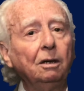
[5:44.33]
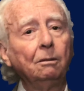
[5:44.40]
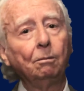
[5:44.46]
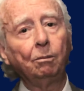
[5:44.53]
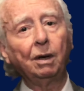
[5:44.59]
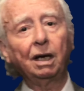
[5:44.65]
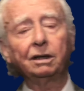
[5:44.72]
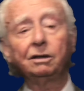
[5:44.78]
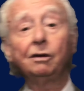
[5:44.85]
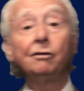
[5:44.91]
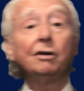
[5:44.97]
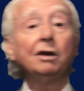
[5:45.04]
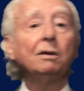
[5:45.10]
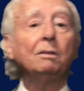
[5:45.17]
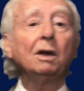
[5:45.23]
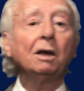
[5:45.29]
But
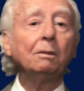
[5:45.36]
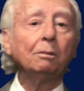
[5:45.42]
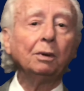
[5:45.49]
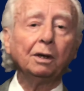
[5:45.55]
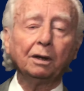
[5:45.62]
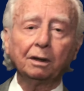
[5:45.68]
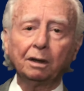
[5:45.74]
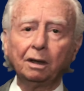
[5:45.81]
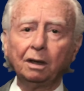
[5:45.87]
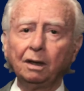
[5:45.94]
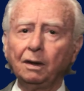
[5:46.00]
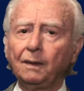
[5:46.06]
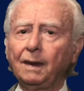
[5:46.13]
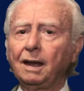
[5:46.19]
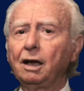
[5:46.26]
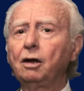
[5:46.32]
remember,
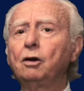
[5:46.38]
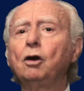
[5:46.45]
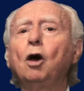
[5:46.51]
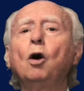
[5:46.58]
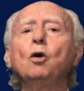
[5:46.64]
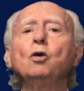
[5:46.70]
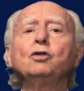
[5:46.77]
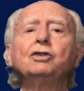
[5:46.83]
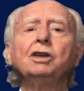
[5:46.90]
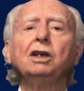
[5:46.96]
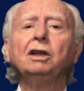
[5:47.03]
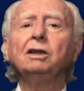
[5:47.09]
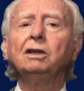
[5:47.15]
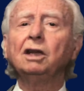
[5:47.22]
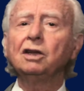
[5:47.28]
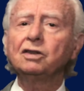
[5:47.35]

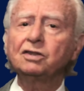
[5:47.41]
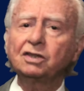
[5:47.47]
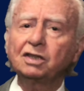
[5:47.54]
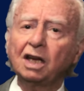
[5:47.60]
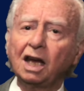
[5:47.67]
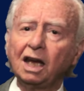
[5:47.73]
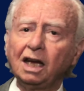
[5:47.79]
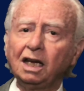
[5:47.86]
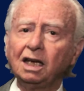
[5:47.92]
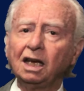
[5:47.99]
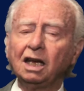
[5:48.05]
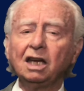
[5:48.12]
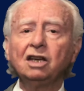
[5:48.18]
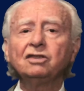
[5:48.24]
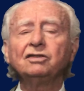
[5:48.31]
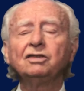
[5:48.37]
closing the sale
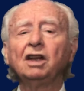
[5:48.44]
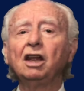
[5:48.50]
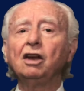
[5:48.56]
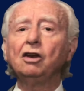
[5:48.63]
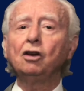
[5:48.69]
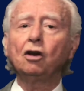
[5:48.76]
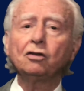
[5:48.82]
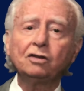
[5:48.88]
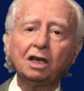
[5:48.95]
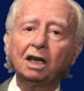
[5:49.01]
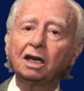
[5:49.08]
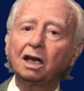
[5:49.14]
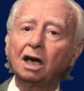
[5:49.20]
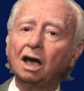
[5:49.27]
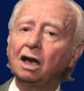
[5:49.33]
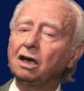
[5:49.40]
is the
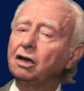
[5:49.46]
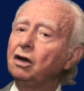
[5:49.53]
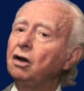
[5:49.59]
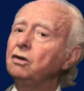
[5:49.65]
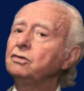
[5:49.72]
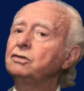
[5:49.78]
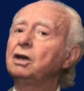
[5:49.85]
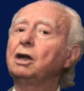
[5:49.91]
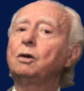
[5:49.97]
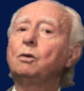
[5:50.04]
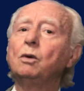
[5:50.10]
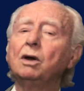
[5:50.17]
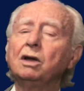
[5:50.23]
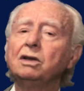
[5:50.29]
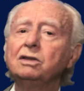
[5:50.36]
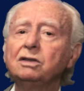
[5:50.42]
logical
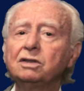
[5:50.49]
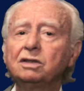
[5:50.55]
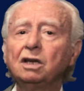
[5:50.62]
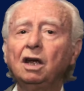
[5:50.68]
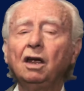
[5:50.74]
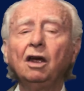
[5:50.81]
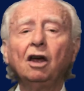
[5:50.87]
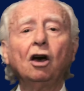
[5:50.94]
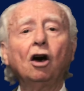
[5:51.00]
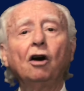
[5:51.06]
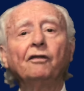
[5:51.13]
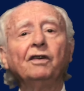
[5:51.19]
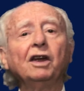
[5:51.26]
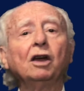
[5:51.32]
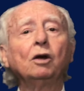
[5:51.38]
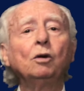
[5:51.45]
consequence of
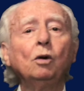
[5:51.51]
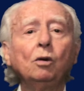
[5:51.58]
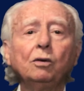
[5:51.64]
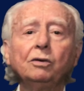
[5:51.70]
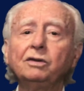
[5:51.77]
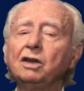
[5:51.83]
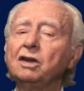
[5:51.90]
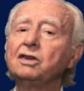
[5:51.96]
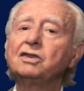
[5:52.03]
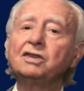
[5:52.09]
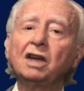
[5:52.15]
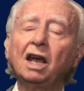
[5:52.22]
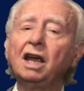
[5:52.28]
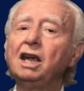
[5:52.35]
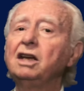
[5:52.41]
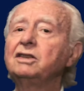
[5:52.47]
a good
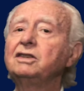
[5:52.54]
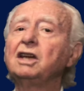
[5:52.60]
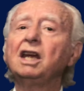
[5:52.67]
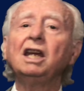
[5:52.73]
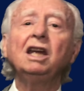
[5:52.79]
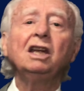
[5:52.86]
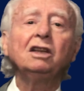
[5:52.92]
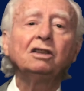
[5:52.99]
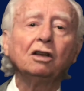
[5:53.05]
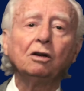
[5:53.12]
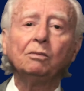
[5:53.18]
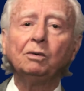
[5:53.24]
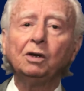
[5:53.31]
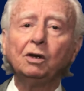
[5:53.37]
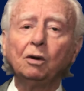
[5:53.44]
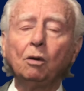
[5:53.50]
sales
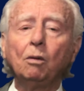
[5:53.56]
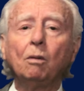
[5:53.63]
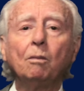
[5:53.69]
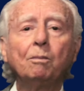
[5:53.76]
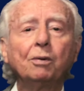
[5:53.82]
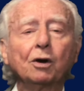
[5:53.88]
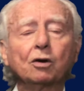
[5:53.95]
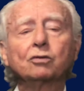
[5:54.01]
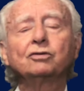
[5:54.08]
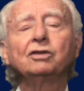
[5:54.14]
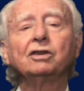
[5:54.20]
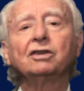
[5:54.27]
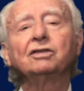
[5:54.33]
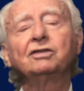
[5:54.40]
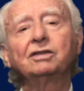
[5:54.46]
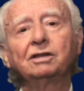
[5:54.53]
interview
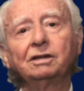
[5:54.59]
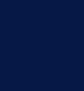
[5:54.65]
process.